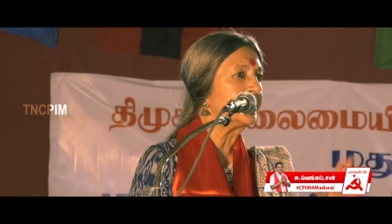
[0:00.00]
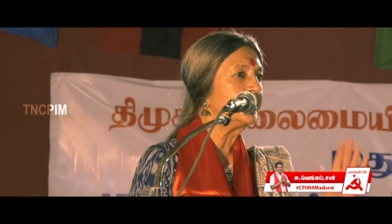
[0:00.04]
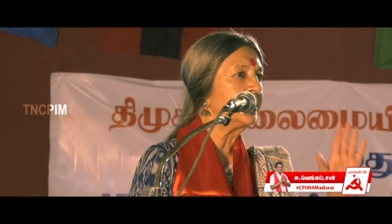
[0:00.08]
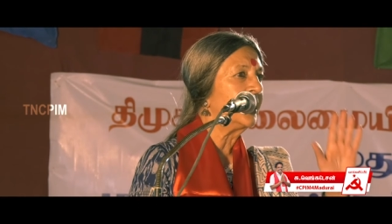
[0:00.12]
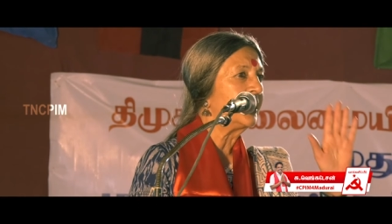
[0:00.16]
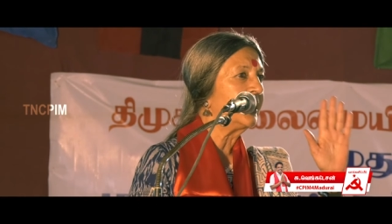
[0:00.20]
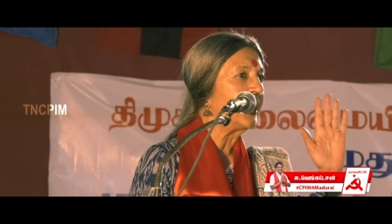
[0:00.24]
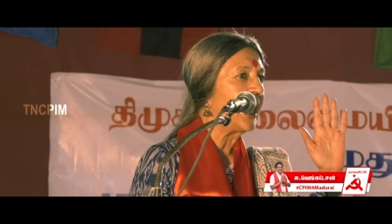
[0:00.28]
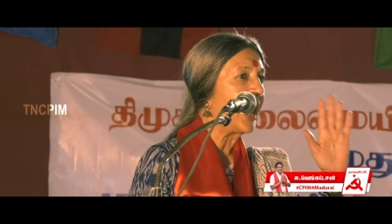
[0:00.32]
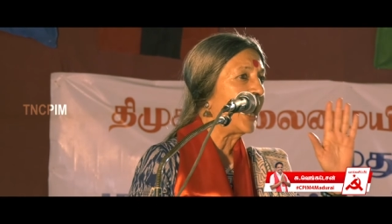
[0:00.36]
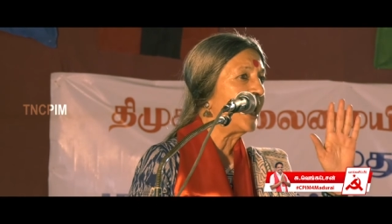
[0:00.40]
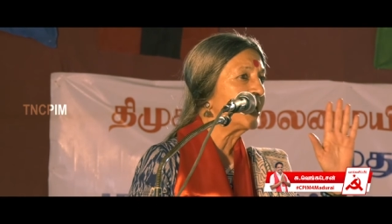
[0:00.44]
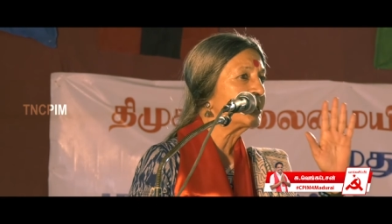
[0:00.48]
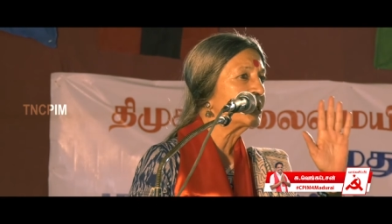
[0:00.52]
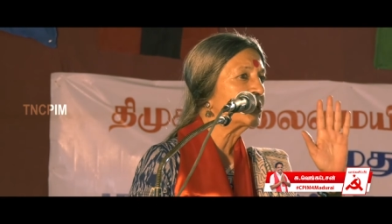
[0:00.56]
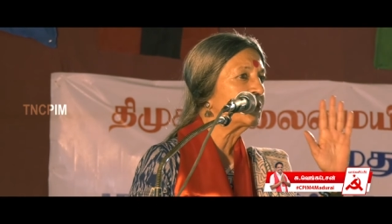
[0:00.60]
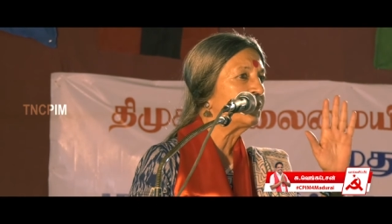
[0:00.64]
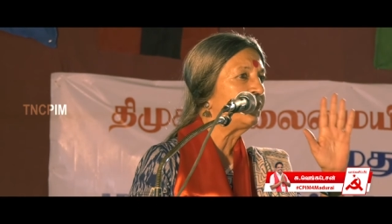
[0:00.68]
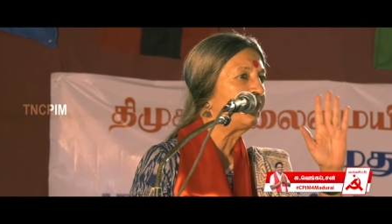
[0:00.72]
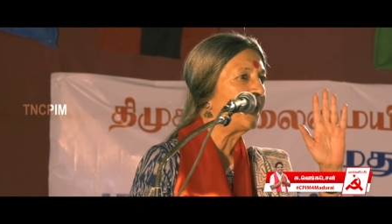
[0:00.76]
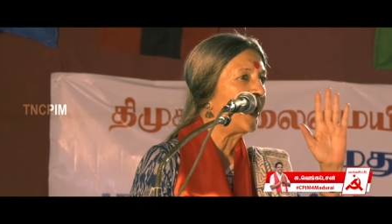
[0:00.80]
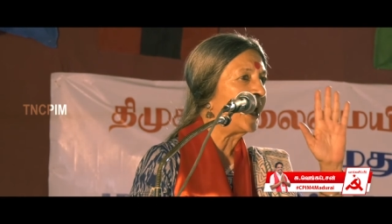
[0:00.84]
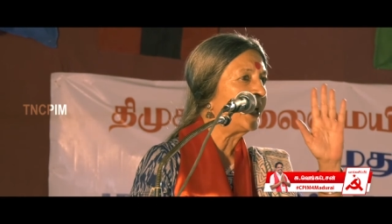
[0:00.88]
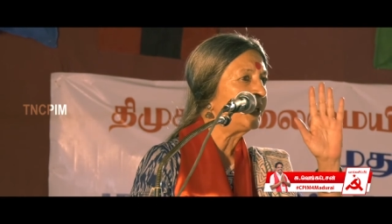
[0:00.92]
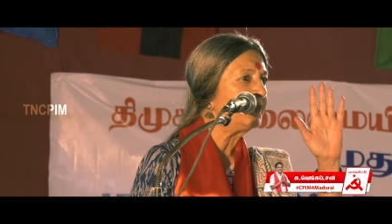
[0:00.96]
in the
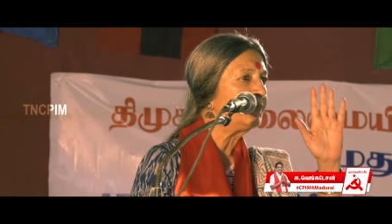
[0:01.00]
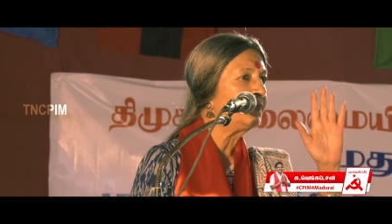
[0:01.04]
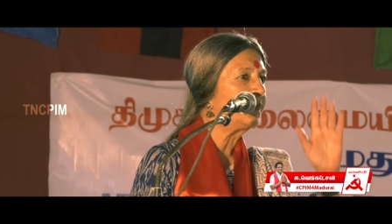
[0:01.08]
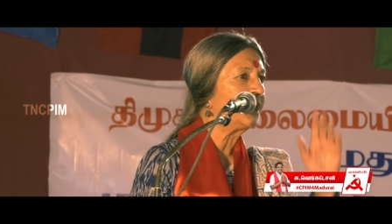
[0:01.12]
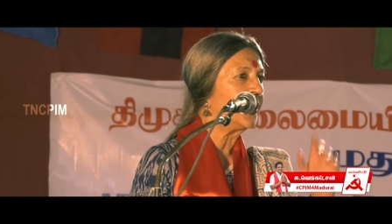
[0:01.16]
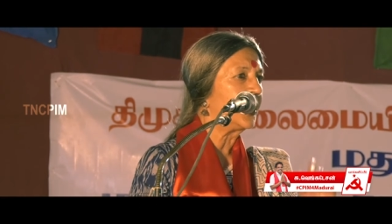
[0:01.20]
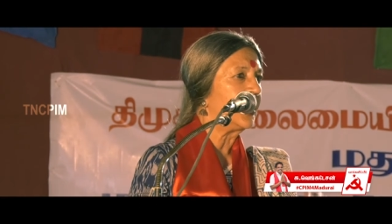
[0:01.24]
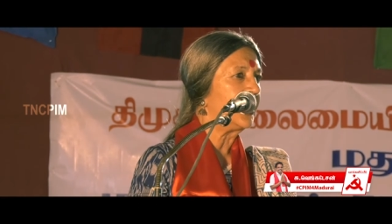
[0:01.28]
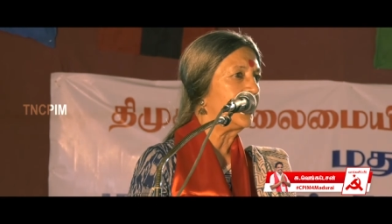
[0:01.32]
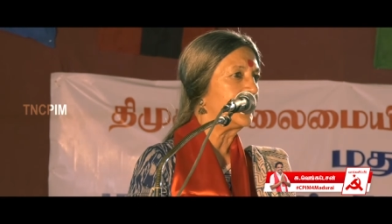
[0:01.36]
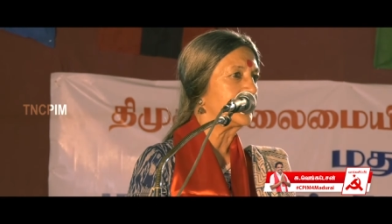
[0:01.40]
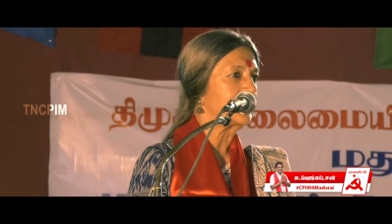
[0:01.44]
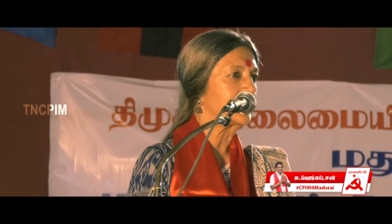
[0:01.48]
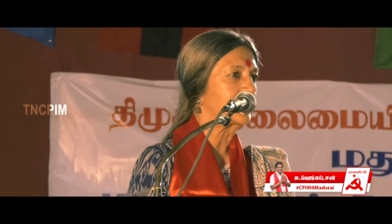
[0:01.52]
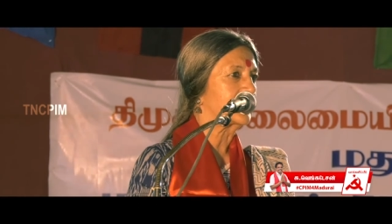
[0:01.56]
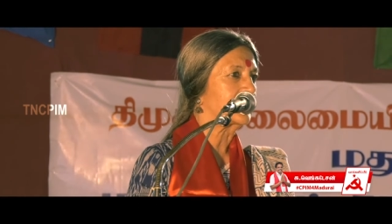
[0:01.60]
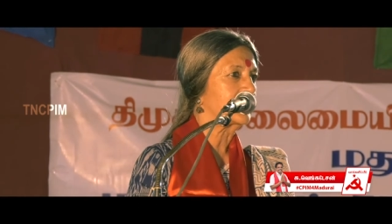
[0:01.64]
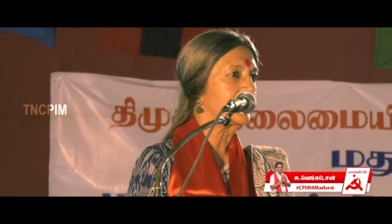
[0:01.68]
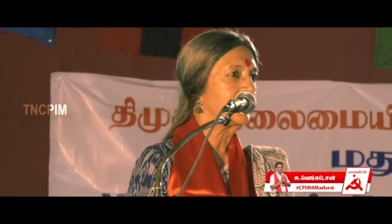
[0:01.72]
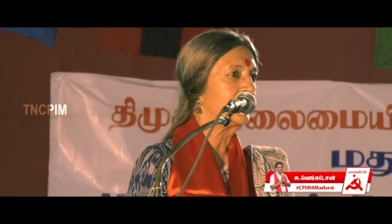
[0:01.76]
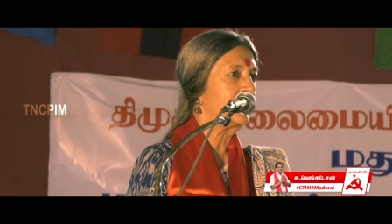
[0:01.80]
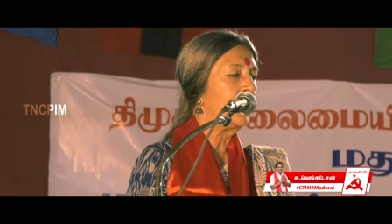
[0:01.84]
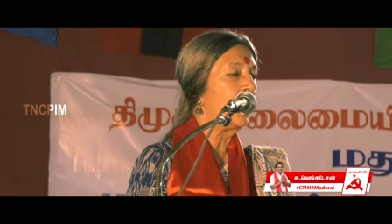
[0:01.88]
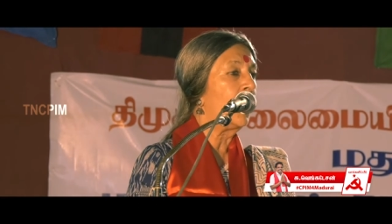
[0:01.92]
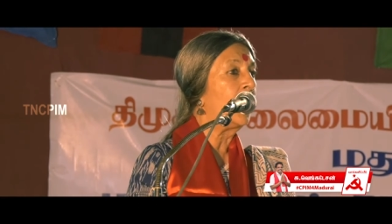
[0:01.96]
last five
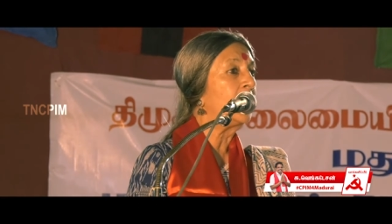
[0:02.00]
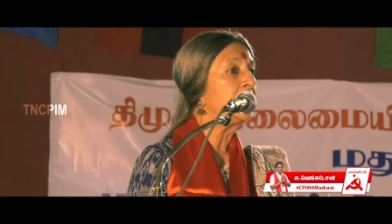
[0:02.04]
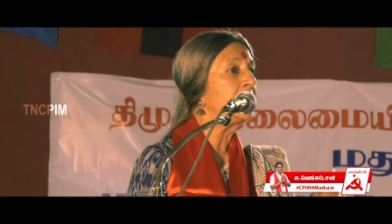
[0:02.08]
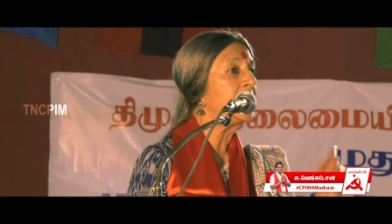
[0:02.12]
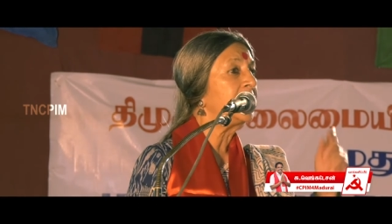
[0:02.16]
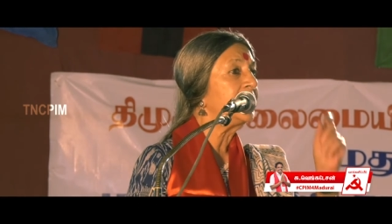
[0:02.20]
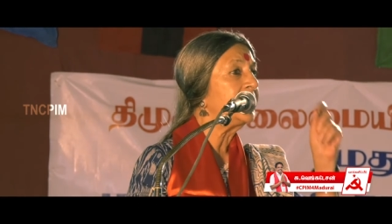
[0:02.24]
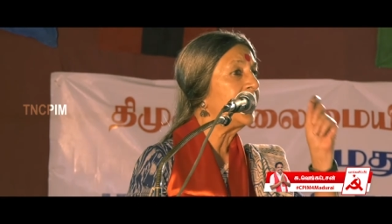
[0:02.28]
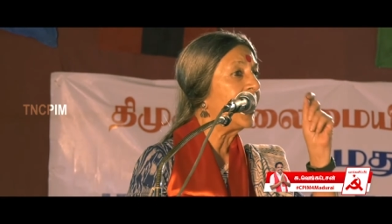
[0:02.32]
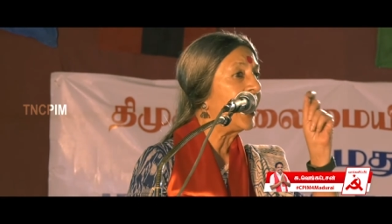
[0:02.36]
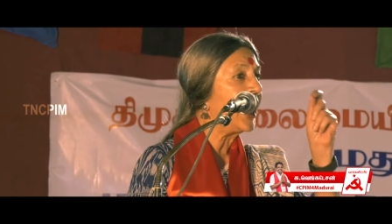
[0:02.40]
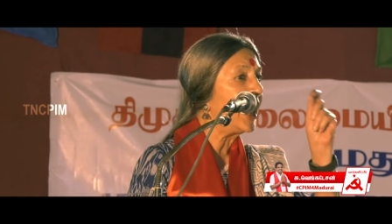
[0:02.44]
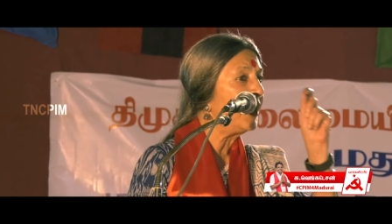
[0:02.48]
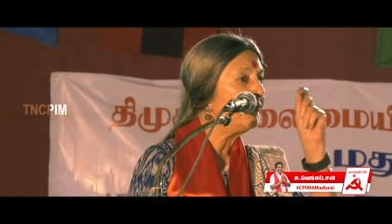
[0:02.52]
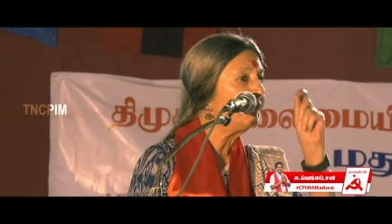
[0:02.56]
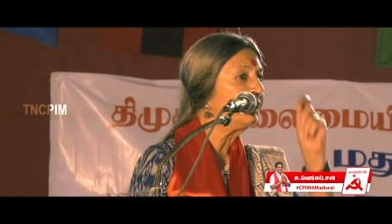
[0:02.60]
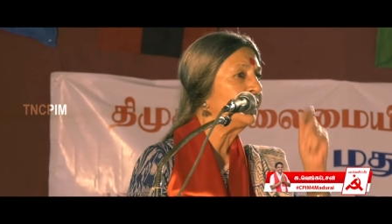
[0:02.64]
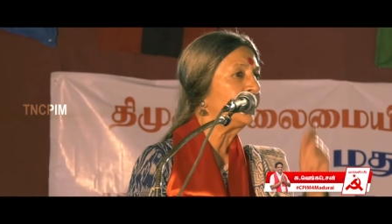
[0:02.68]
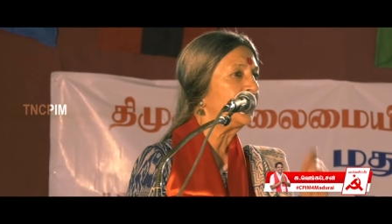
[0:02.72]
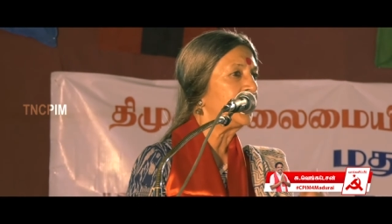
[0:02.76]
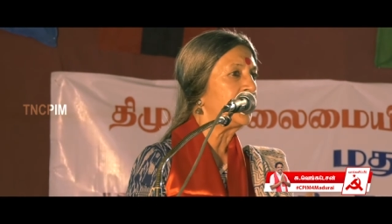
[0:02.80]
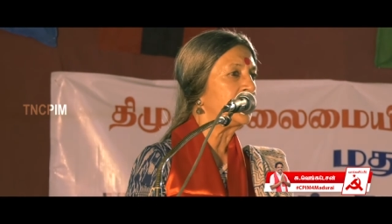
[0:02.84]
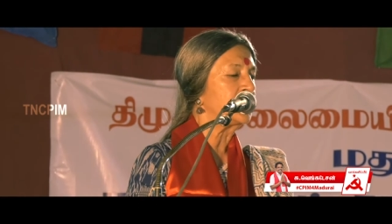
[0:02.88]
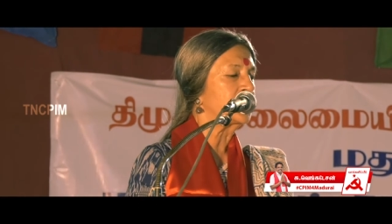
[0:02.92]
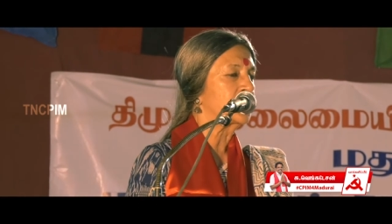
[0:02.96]
years, on an
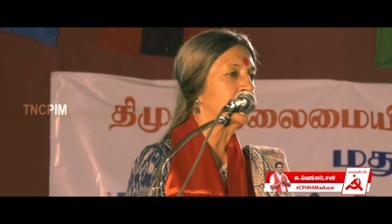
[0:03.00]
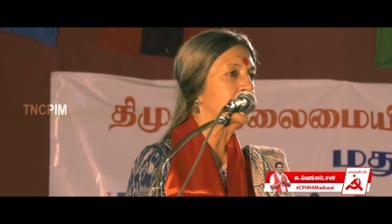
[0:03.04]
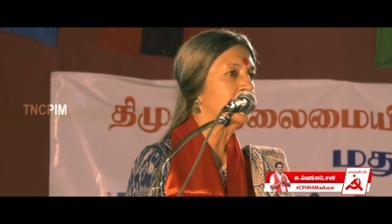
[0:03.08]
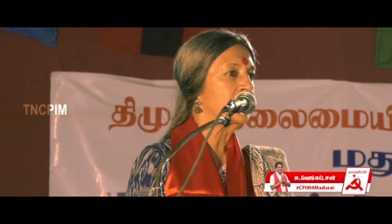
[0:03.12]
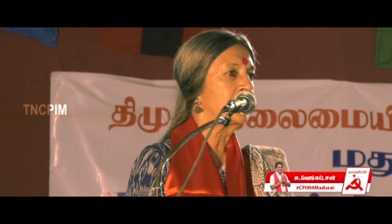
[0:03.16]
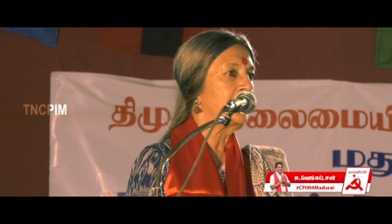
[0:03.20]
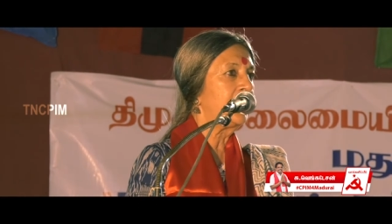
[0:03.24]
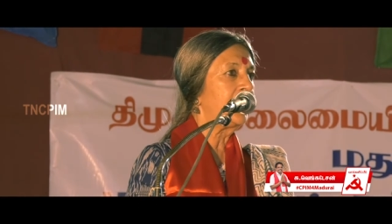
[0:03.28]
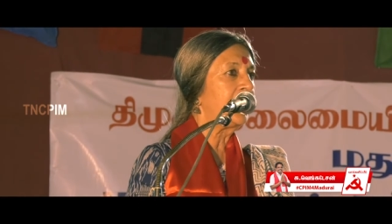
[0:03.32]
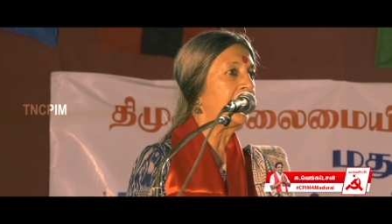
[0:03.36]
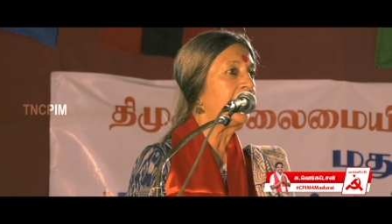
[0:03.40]
average,